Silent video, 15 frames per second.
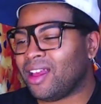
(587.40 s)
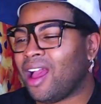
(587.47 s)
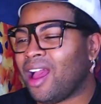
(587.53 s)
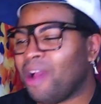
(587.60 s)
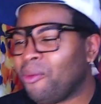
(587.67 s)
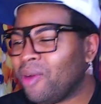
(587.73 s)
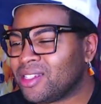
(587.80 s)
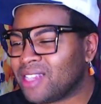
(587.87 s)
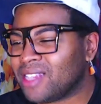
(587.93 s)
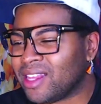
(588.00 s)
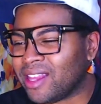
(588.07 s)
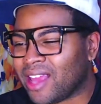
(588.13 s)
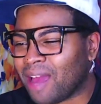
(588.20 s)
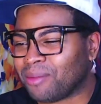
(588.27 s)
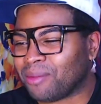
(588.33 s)
want to say the
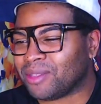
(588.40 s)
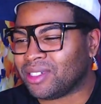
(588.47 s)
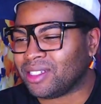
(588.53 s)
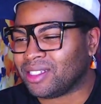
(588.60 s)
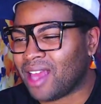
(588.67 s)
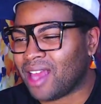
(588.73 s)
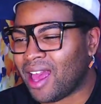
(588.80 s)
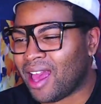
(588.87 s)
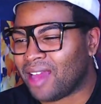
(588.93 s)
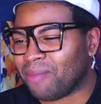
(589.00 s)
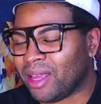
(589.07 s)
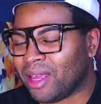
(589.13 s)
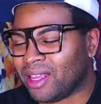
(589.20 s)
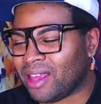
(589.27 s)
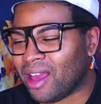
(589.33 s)
captions had
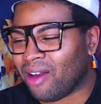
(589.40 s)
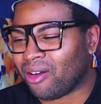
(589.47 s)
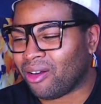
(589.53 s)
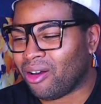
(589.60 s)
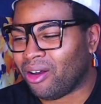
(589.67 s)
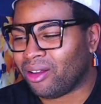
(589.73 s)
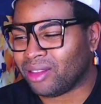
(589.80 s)
Meng Yao call